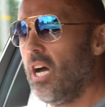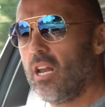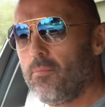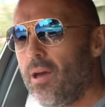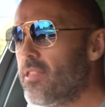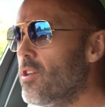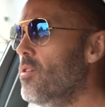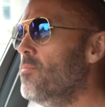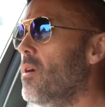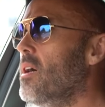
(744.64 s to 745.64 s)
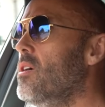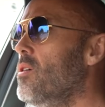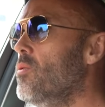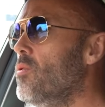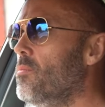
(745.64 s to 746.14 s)
and I bet the number
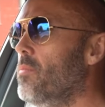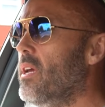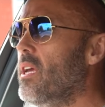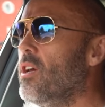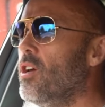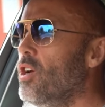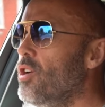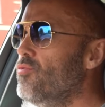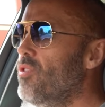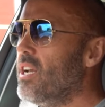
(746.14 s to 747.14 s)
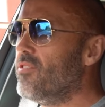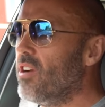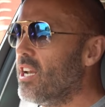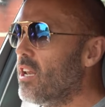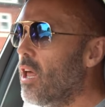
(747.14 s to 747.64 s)
would be really,
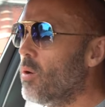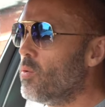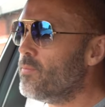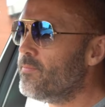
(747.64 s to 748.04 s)
really low.